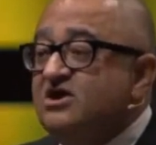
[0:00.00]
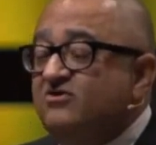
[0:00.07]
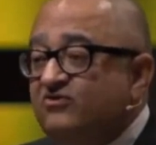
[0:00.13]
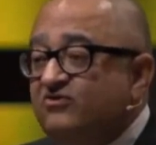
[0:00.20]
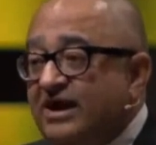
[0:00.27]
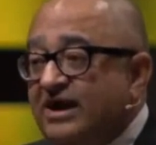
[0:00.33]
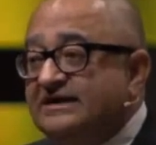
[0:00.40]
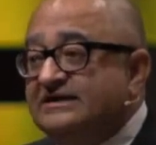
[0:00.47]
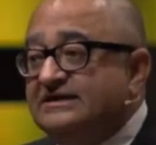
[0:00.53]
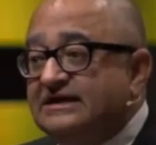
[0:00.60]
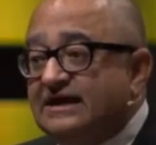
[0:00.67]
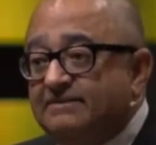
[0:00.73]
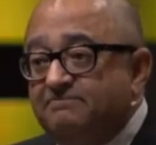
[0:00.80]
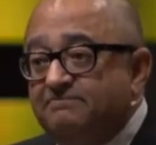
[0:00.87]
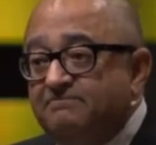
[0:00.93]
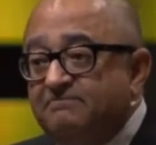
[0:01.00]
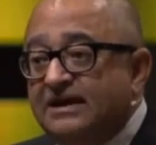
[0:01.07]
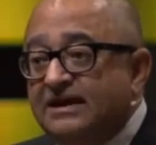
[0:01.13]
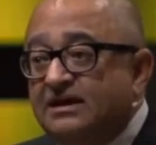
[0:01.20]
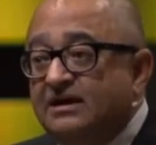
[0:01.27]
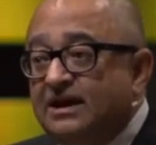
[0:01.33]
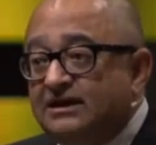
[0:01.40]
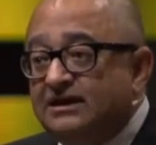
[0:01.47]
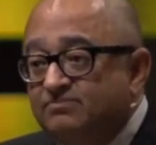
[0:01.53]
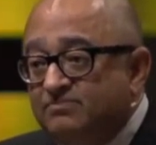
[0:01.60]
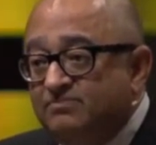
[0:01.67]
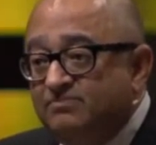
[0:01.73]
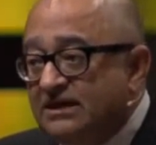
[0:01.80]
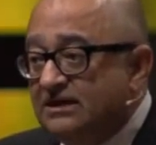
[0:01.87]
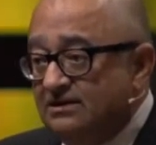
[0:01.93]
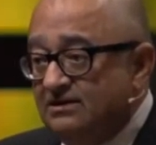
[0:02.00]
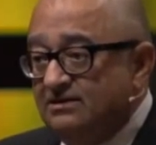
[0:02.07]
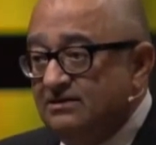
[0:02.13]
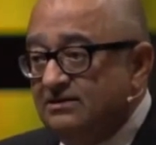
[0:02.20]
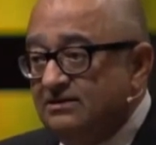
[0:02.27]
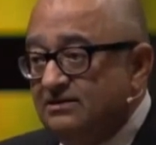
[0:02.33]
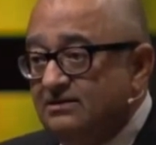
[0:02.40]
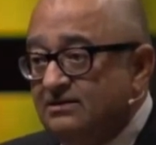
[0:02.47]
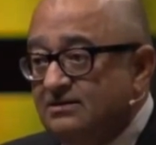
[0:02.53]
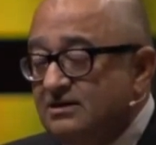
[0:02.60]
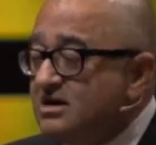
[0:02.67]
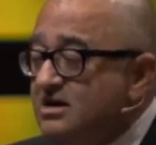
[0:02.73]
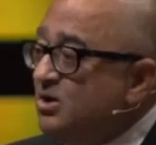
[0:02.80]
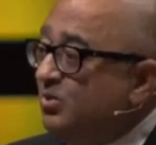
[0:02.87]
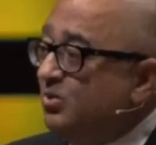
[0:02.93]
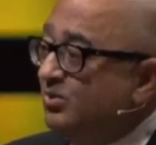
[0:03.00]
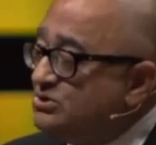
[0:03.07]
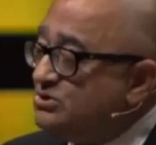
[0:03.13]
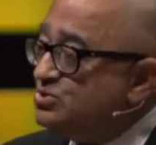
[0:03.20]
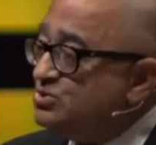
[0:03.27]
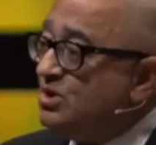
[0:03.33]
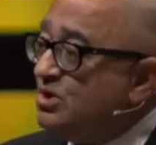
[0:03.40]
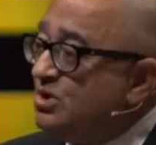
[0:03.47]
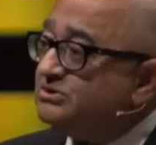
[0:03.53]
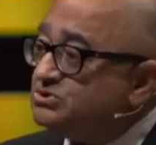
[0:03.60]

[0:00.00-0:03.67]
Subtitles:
for handicapped men like me. We do not